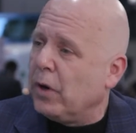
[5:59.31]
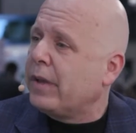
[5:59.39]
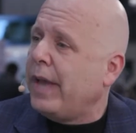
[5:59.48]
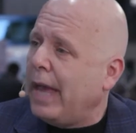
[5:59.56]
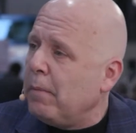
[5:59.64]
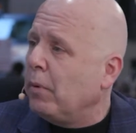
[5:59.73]
your
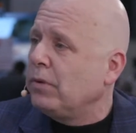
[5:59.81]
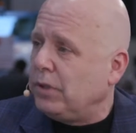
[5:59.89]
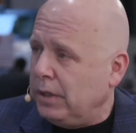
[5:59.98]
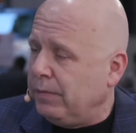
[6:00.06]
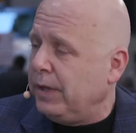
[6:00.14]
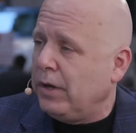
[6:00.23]
cable
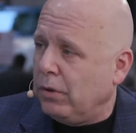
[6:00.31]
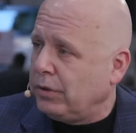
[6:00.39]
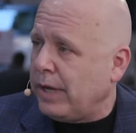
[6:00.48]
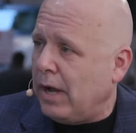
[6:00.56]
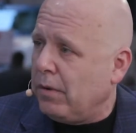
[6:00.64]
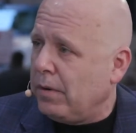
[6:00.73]
TV
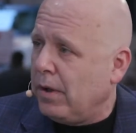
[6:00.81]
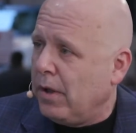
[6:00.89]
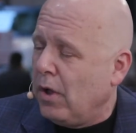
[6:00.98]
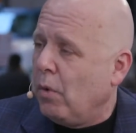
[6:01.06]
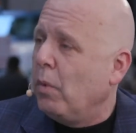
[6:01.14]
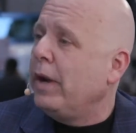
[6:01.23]
goes out,
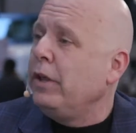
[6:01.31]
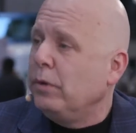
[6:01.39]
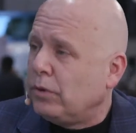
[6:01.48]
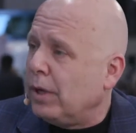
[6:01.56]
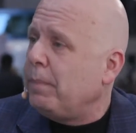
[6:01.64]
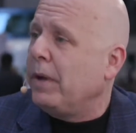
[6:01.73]
what do
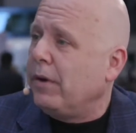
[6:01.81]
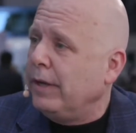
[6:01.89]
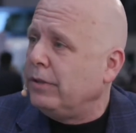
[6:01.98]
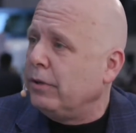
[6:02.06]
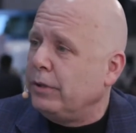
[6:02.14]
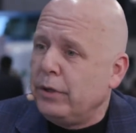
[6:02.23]
you
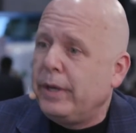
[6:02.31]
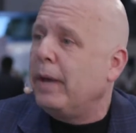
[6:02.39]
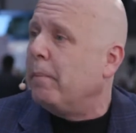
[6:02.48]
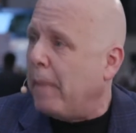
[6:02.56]
typically do? You get